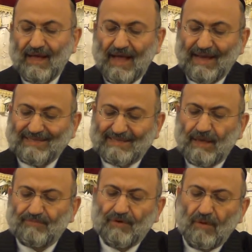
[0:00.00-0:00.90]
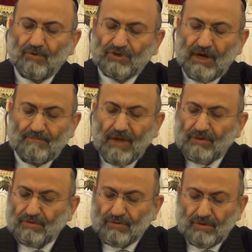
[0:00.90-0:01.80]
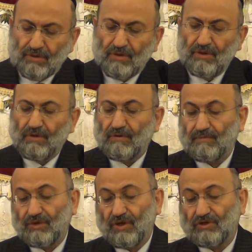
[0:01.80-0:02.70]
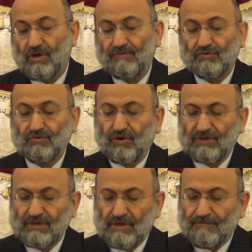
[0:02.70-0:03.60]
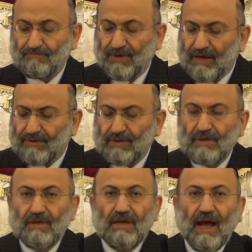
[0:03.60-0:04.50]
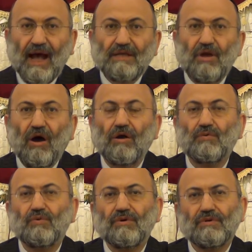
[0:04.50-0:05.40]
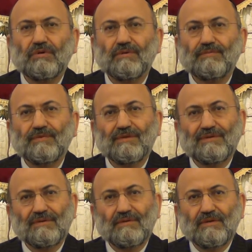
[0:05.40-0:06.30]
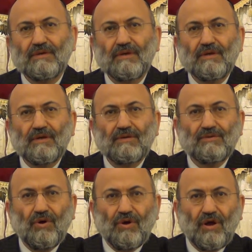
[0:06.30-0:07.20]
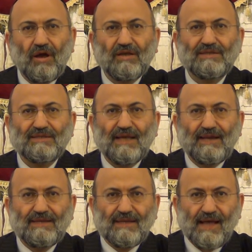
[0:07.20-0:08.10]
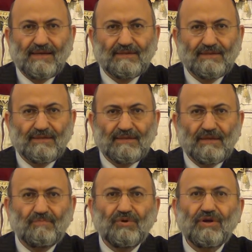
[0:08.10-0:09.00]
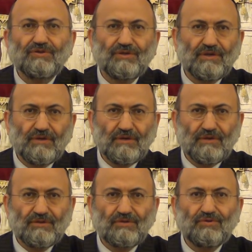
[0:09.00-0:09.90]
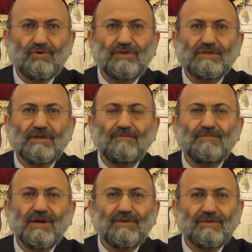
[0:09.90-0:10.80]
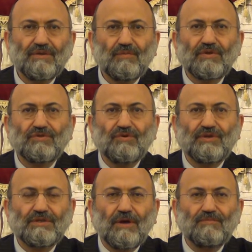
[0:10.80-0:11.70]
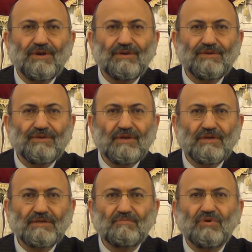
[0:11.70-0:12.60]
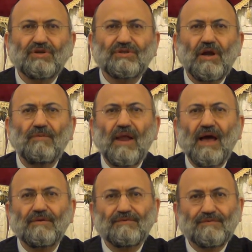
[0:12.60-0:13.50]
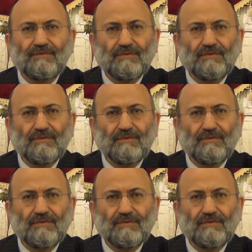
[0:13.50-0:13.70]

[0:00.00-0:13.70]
accept from Moshe Rabbeinu because of shortness of breath and hard work. Torah is telling us the pressure, shortness of breath. What's shortness of breath? It's pressure of life.